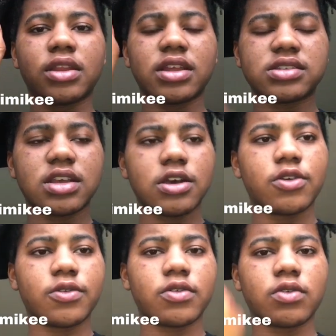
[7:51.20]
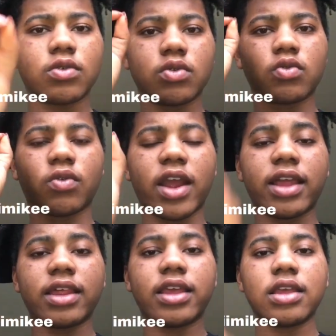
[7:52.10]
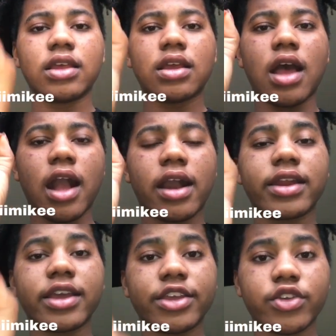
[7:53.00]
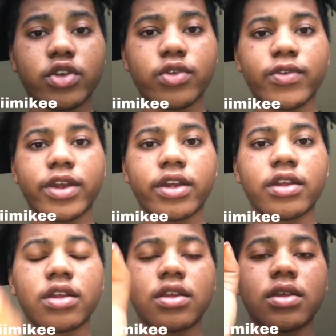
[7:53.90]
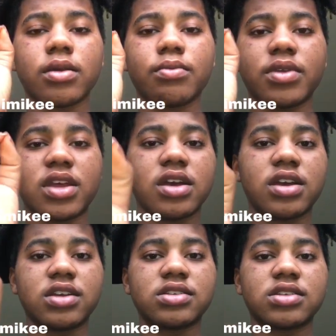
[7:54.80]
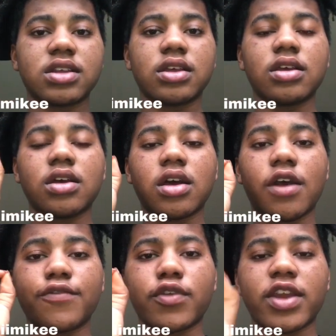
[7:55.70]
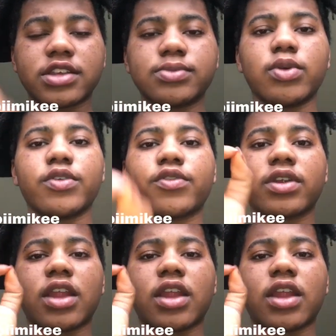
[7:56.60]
Let's go. Riley, I gotta end your career because of your ex-boyfriend.